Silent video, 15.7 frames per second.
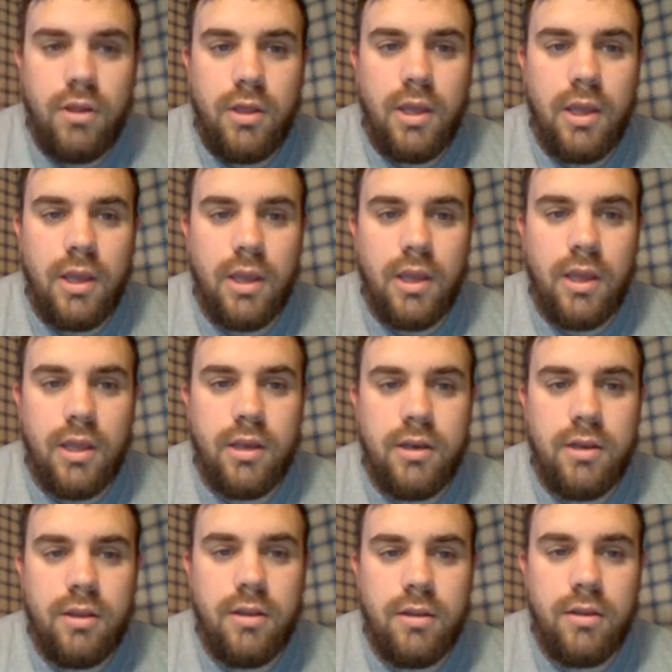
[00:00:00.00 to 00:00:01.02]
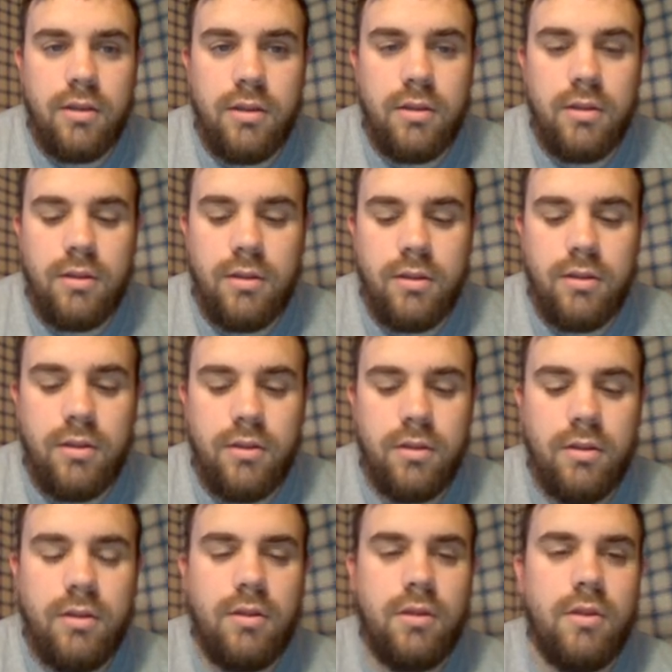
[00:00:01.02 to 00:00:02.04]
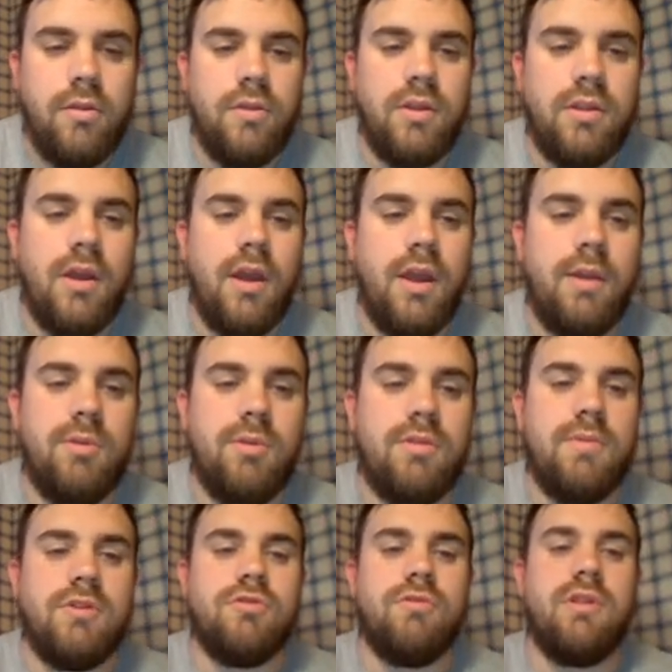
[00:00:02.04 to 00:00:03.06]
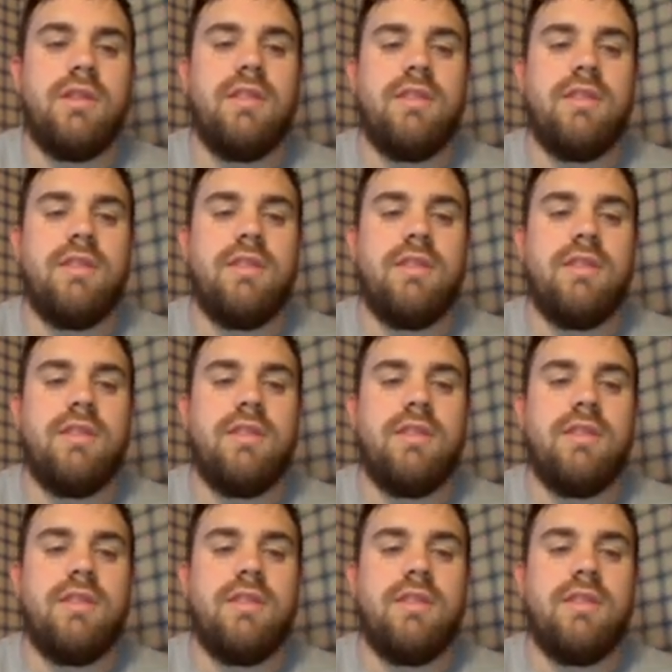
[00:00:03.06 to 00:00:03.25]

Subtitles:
and the time is measured in